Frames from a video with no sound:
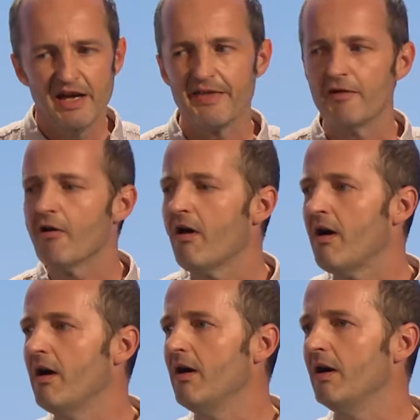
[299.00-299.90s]
And there
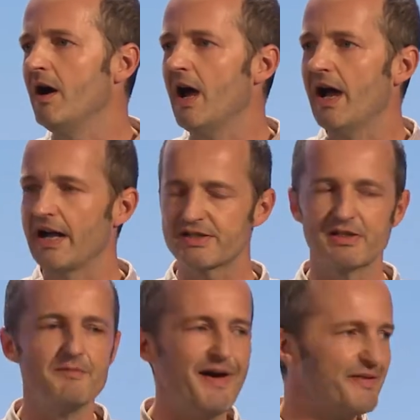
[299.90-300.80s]
are
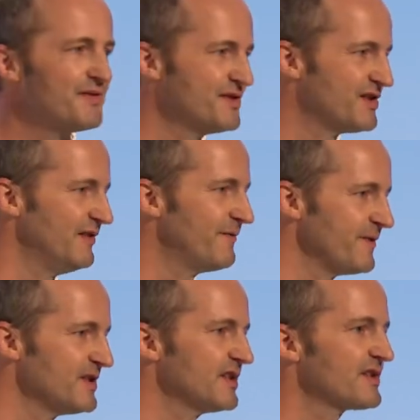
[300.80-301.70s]
actually methods in
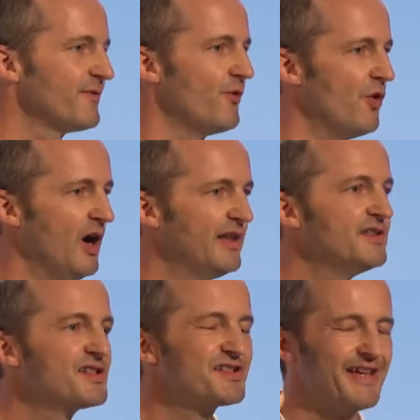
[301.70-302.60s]
physics for
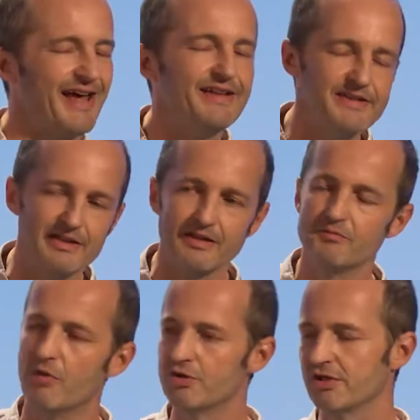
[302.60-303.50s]

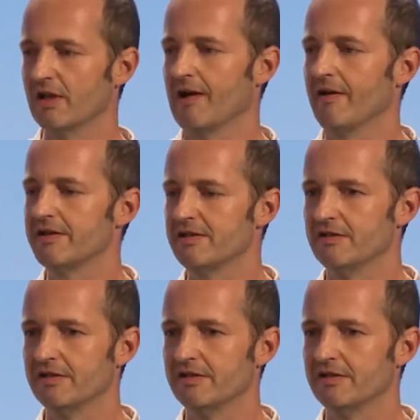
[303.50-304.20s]
understanding modularity